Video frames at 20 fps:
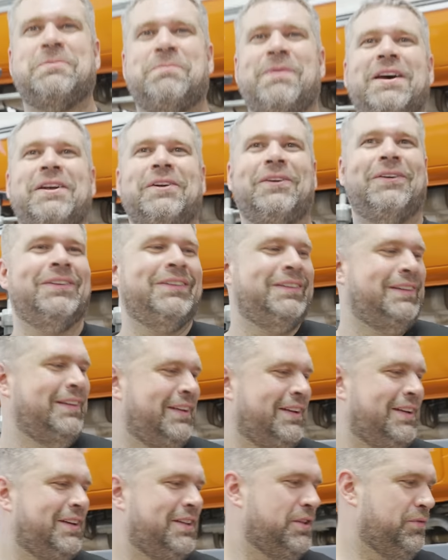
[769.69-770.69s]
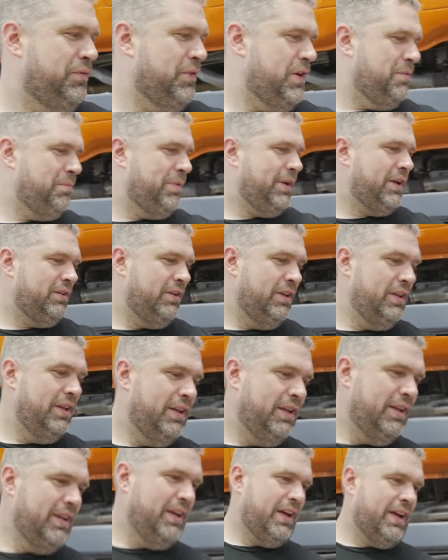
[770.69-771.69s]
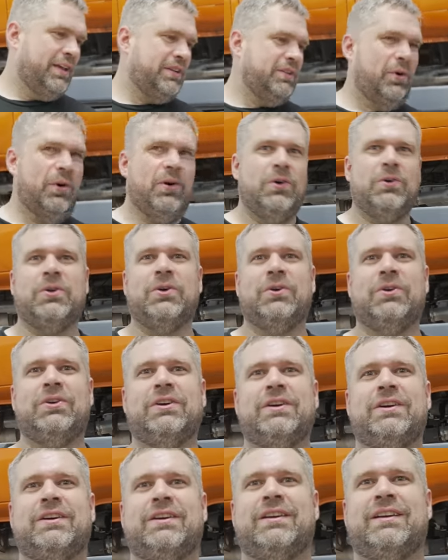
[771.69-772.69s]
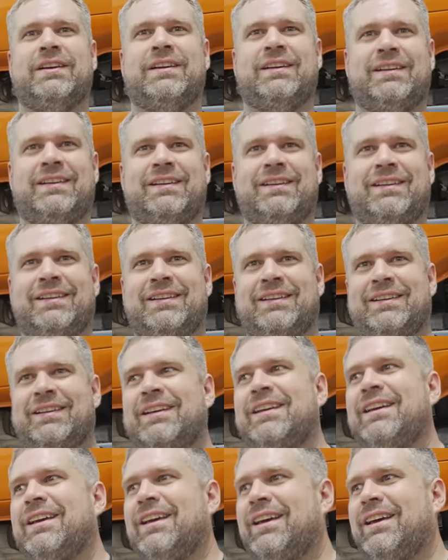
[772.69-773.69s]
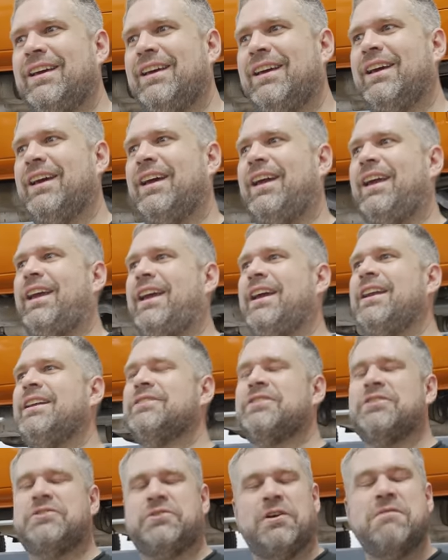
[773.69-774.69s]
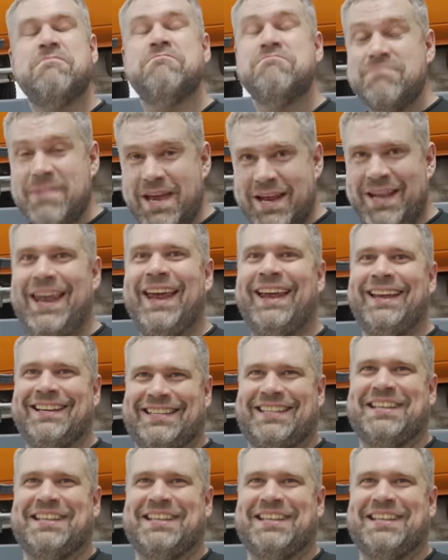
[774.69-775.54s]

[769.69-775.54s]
pedal. Uh, the fun pedal. And the oil cooler. Is this a lot of work? It is a tremendous